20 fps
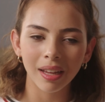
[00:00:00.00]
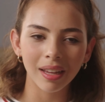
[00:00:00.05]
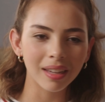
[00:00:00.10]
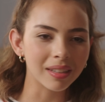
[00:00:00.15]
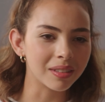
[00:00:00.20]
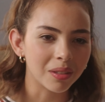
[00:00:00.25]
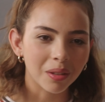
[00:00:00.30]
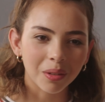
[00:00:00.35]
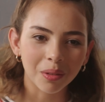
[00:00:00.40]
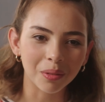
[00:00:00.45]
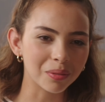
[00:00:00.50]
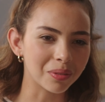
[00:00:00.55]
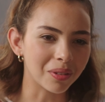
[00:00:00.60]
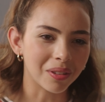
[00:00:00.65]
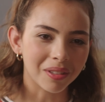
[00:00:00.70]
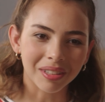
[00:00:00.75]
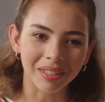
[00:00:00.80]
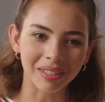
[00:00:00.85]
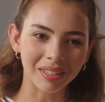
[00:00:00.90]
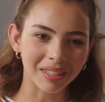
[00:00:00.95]
I don't
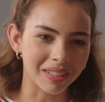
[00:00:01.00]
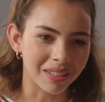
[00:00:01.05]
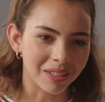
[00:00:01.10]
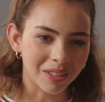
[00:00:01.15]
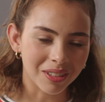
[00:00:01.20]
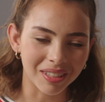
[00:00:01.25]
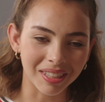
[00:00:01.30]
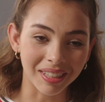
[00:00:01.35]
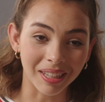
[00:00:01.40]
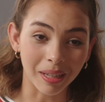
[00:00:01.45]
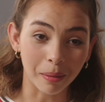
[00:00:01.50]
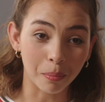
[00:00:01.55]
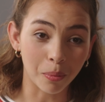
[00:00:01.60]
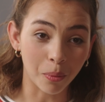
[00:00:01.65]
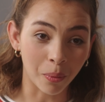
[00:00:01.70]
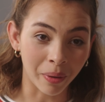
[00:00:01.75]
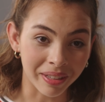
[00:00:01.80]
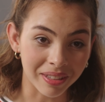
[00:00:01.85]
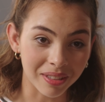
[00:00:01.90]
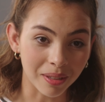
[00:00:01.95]
volunteer to get
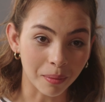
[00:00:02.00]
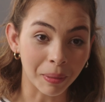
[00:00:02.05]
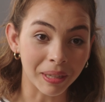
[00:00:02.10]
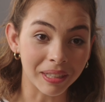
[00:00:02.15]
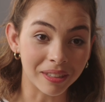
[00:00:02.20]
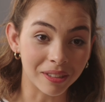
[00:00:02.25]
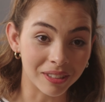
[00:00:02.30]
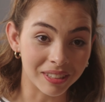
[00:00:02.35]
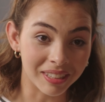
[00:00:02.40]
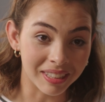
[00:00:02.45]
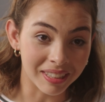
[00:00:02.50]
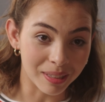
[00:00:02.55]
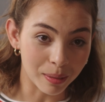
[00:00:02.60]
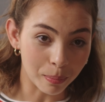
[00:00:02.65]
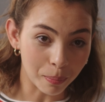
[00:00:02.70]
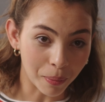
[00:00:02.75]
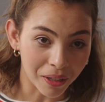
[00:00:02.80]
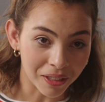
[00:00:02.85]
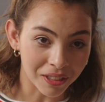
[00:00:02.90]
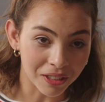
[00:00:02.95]
points on my good deeds
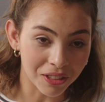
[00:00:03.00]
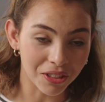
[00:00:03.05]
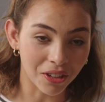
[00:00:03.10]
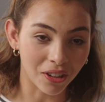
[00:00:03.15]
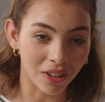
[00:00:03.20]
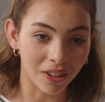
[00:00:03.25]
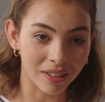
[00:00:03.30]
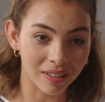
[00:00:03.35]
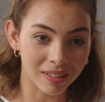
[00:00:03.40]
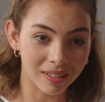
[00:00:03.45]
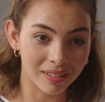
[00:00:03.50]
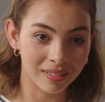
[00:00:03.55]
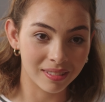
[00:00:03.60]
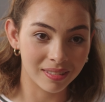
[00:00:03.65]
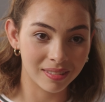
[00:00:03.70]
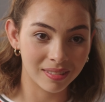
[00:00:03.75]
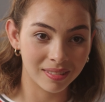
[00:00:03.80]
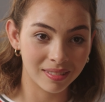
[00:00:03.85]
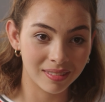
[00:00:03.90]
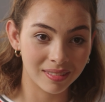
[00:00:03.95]
punch card.
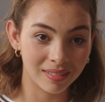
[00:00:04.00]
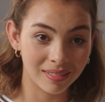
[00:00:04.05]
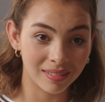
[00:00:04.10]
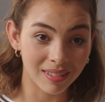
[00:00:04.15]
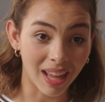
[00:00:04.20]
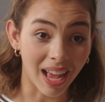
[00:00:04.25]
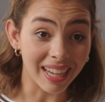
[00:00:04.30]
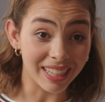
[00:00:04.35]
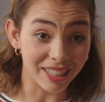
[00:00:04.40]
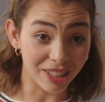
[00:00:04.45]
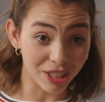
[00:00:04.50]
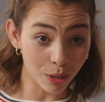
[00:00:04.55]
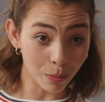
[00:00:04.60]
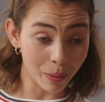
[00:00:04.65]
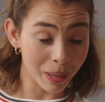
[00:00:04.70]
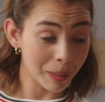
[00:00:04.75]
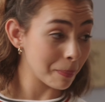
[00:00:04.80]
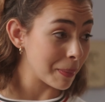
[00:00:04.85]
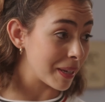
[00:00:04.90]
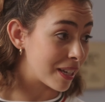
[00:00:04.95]
I do
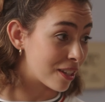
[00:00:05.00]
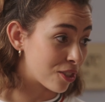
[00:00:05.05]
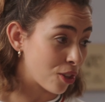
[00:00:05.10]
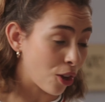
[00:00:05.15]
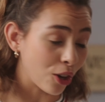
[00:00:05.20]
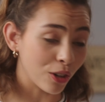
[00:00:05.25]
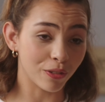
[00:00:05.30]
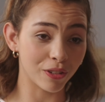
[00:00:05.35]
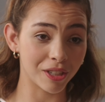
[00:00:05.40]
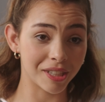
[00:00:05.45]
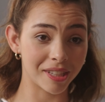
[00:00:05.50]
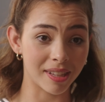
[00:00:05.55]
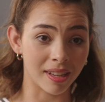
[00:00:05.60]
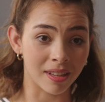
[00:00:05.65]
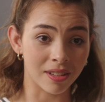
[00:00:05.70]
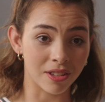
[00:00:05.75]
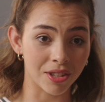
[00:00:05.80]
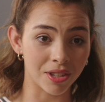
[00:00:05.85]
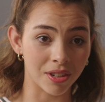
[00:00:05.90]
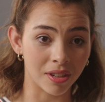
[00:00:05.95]
it because Harvard
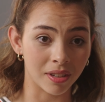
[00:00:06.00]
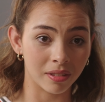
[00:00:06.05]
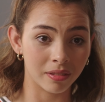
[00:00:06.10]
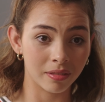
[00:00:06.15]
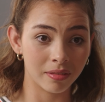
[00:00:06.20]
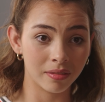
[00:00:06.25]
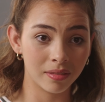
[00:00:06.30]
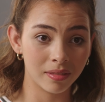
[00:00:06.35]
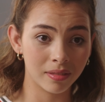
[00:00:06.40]
says to.